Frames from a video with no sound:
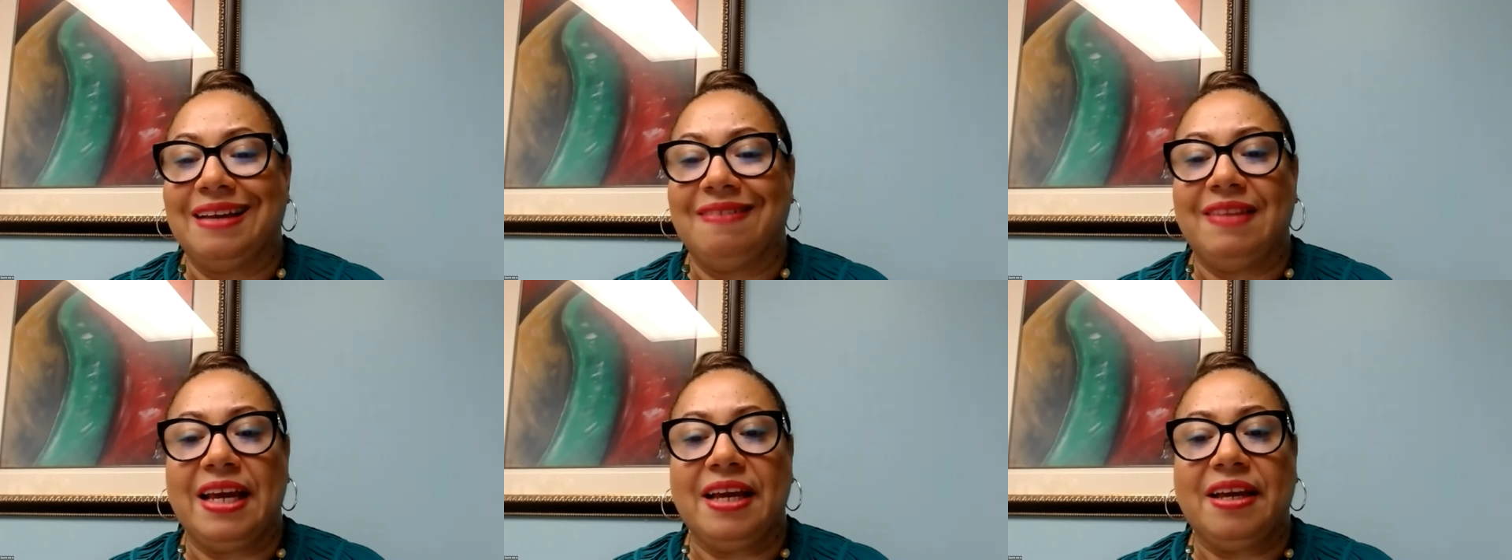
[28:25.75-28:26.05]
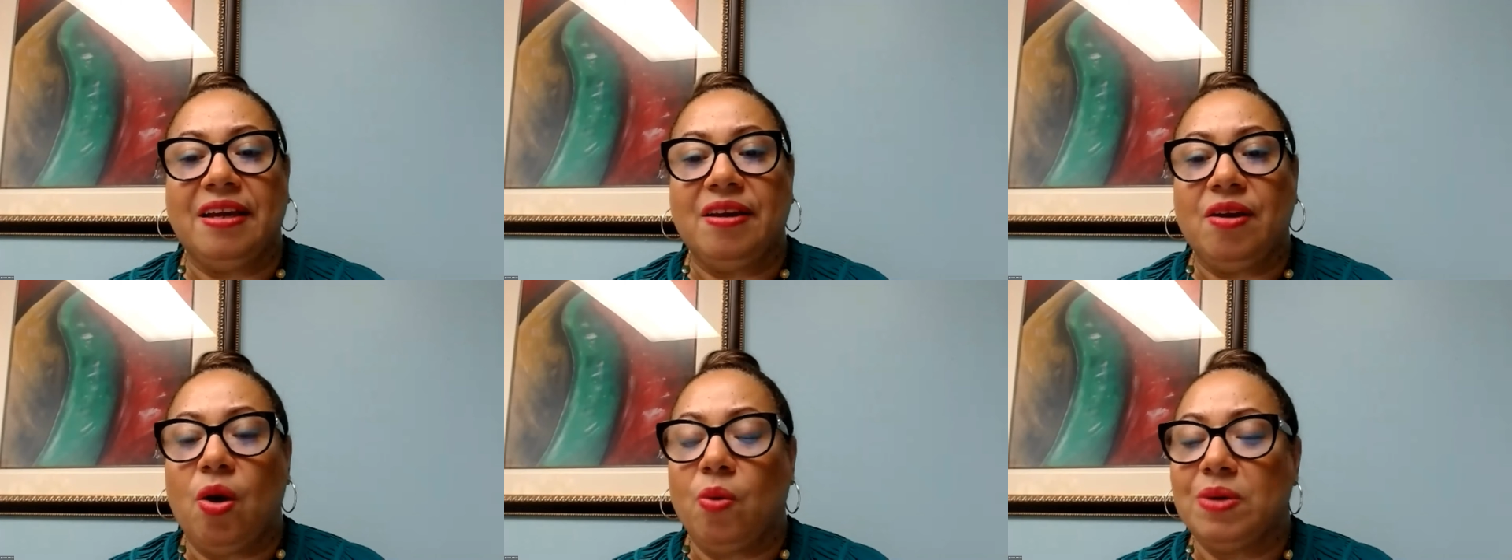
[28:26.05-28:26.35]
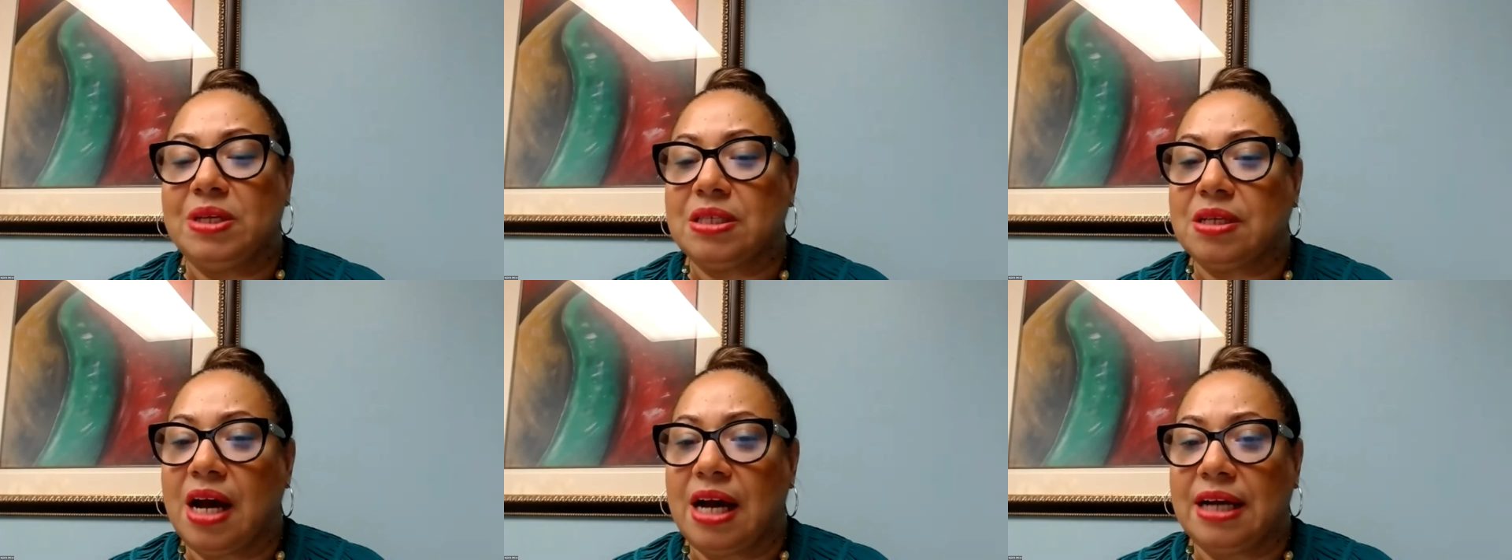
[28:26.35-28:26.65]
And they can
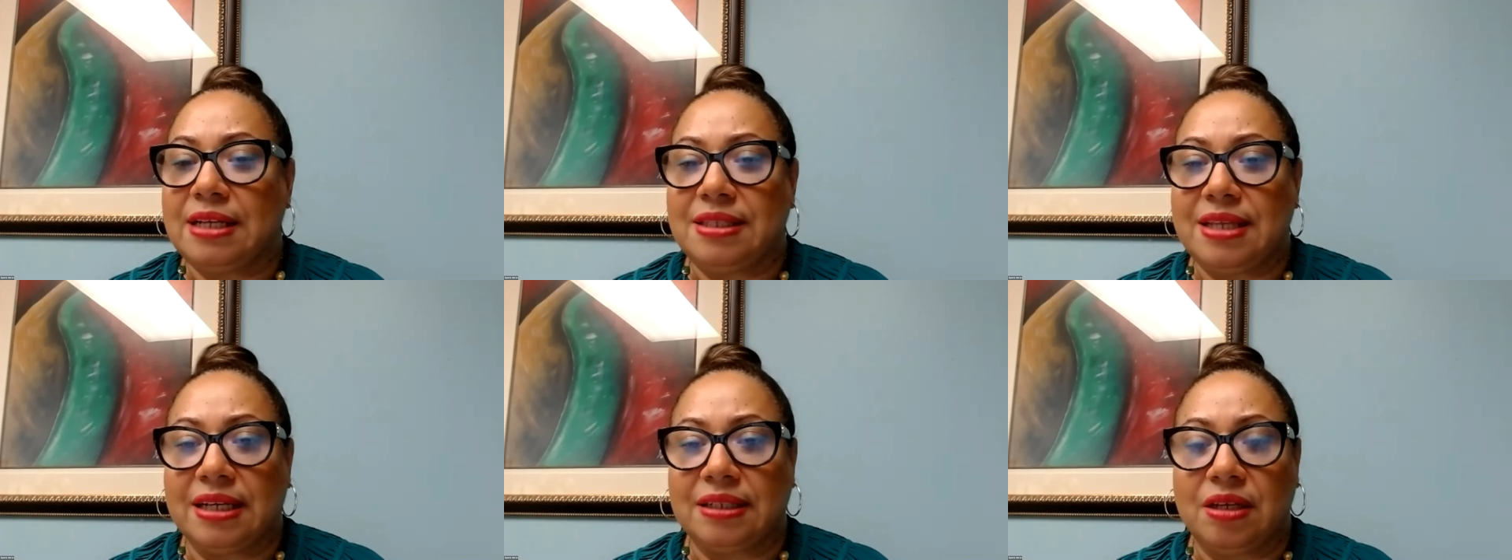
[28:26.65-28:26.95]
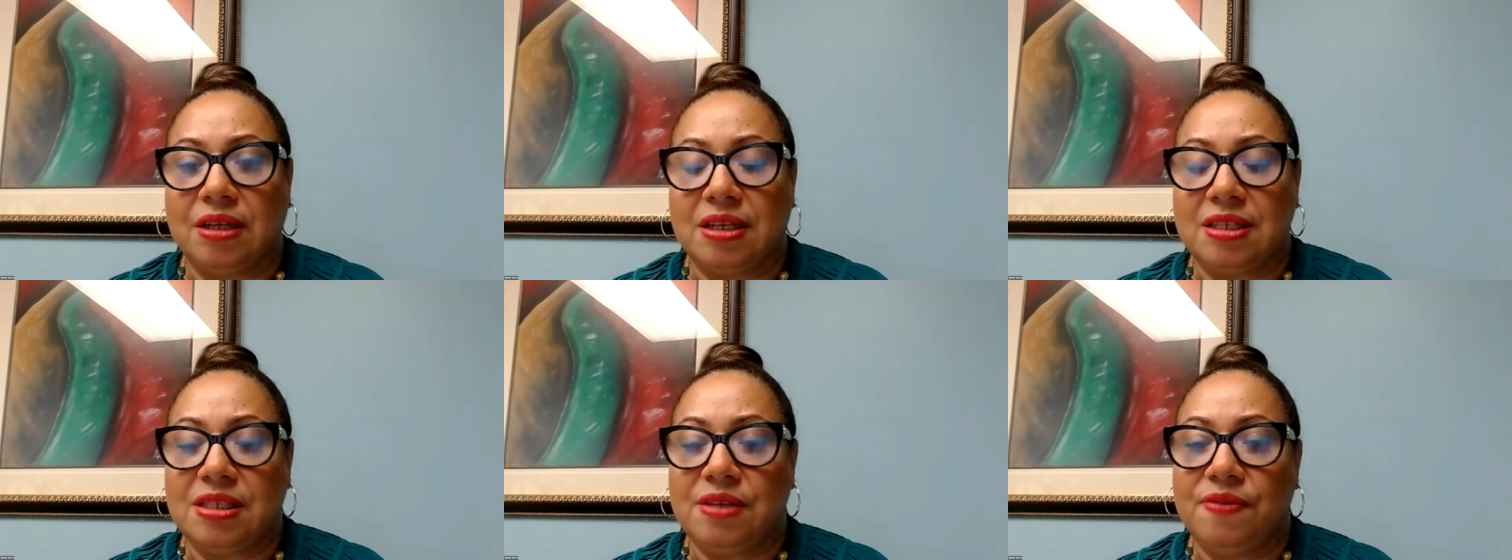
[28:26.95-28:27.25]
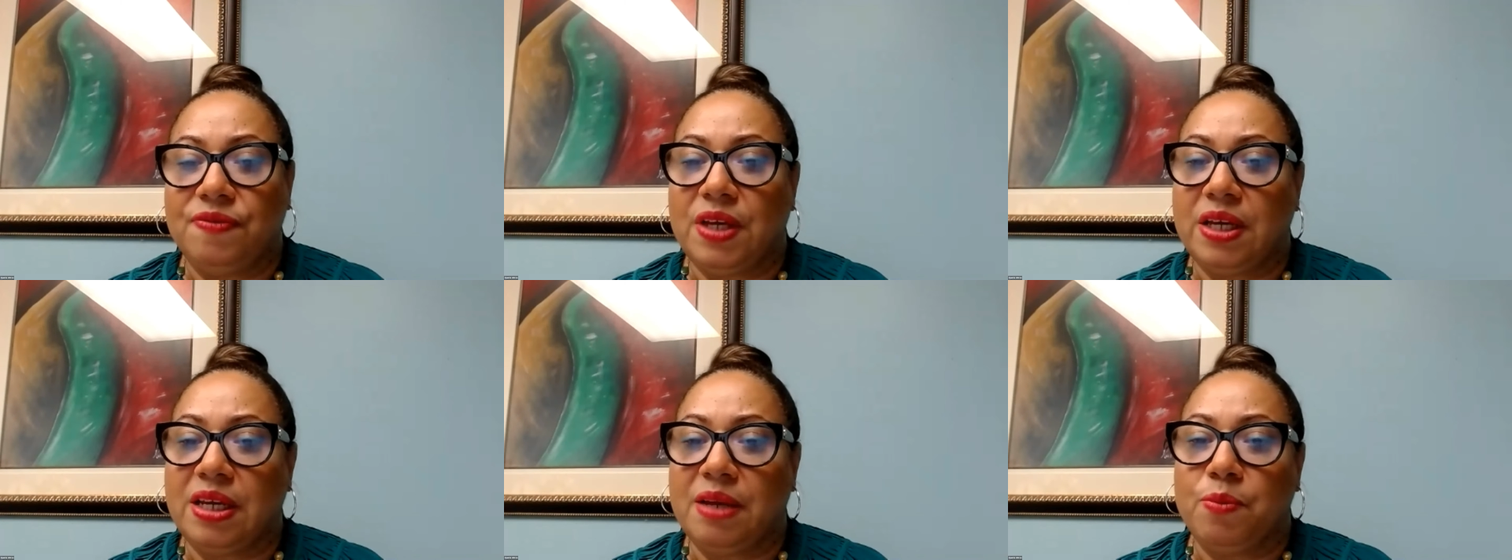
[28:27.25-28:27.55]
always contact us
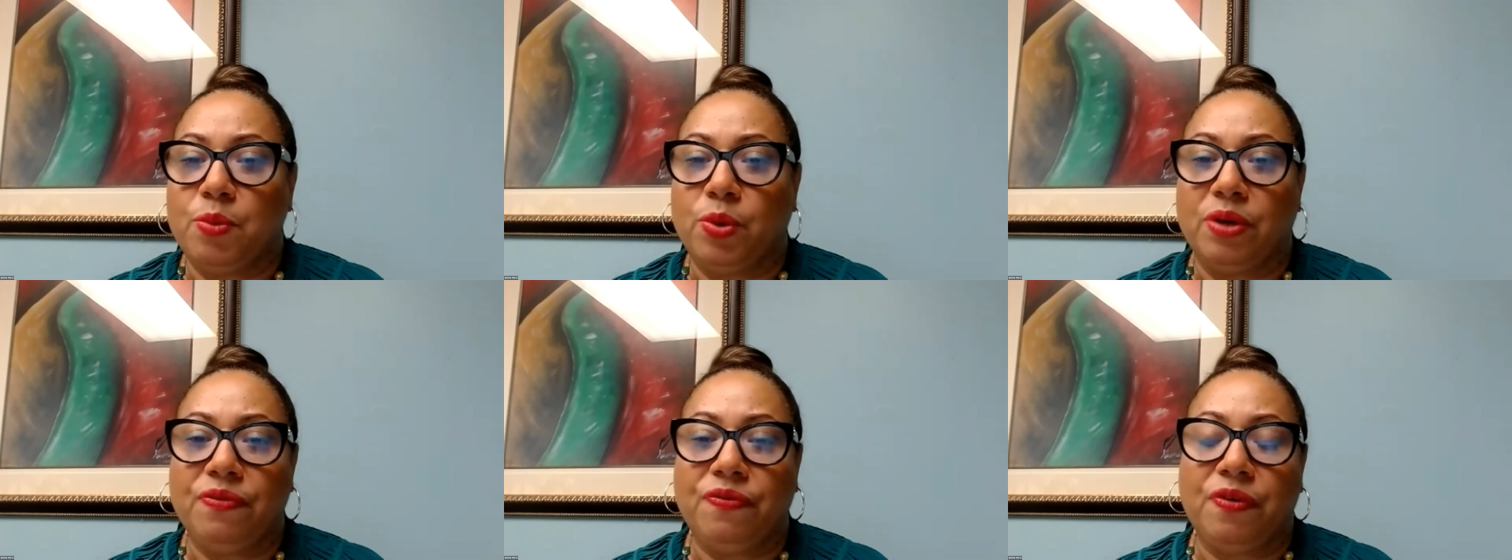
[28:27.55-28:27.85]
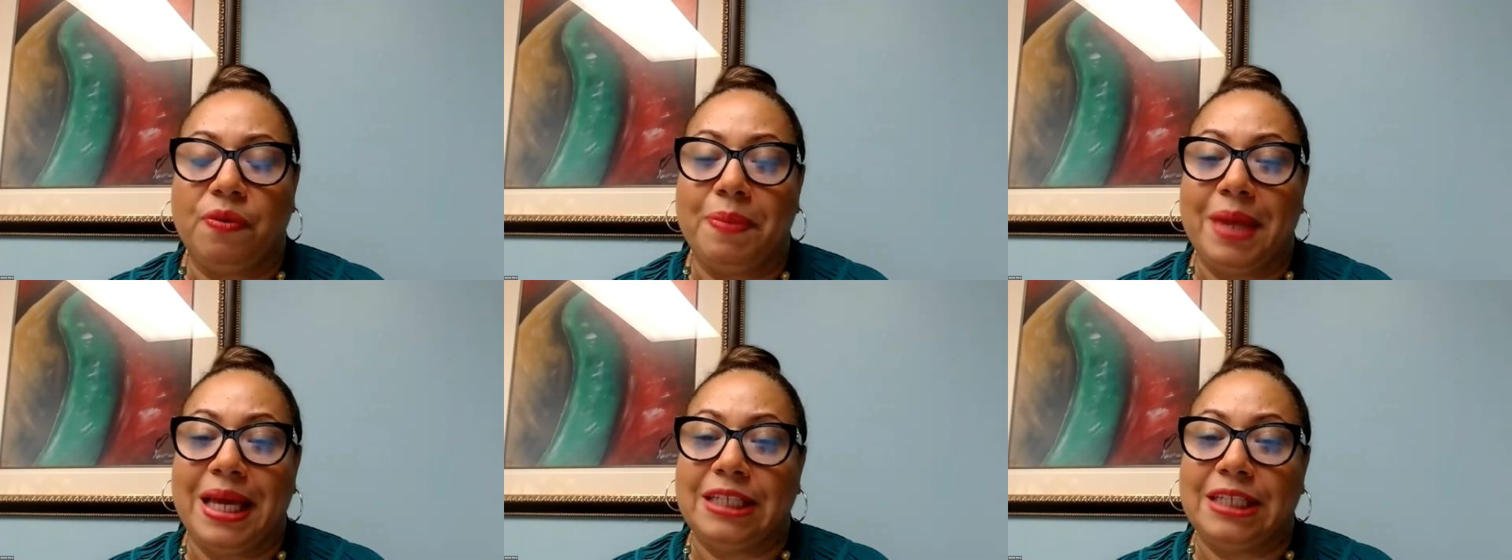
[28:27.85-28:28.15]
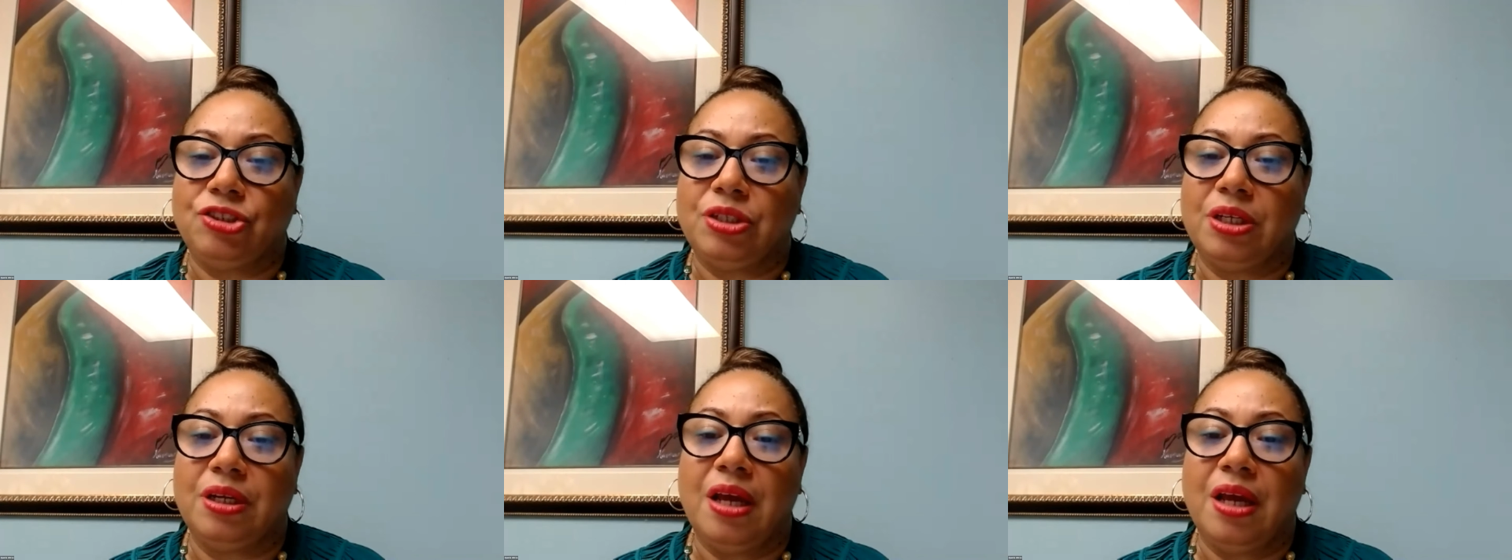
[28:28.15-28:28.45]
if they need more
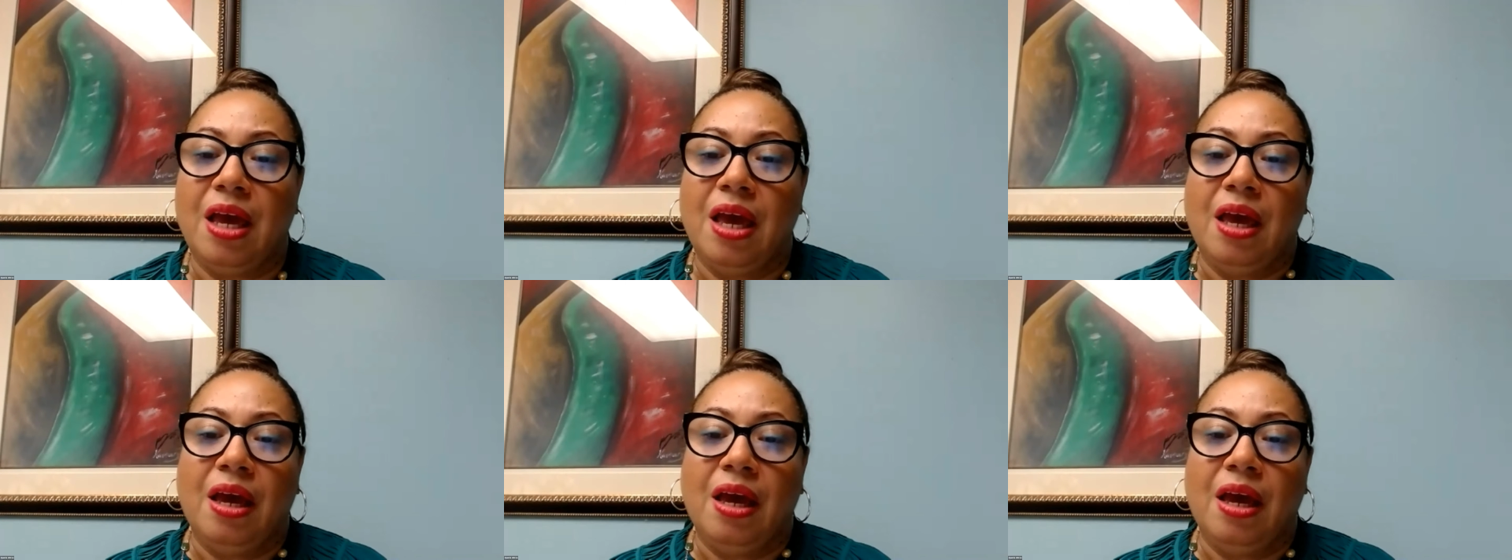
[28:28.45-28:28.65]
information.